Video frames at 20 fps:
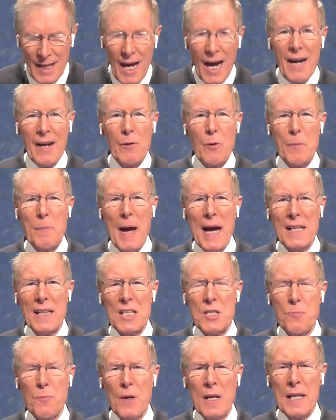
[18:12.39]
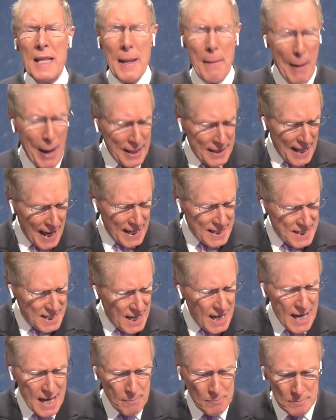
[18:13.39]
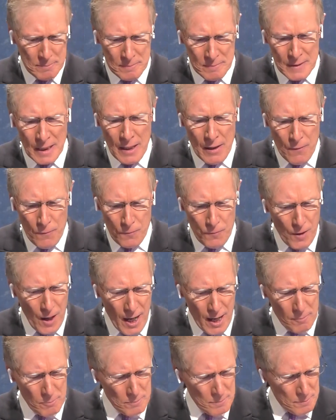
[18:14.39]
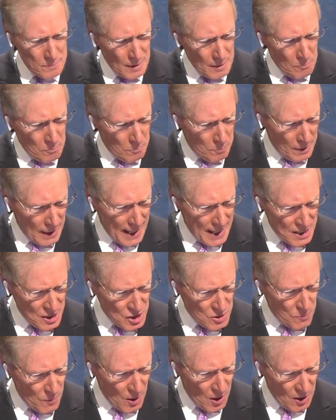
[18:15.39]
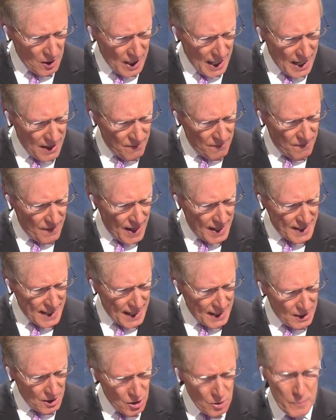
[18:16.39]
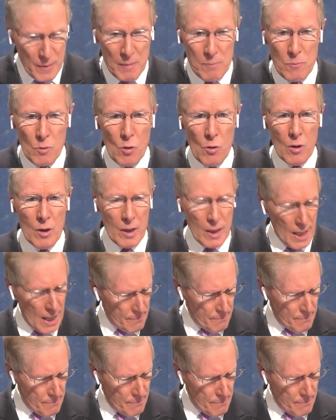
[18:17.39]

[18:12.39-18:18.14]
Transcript: All right, we're back. Let's bring back that team from Bladensburg and find out a little bit more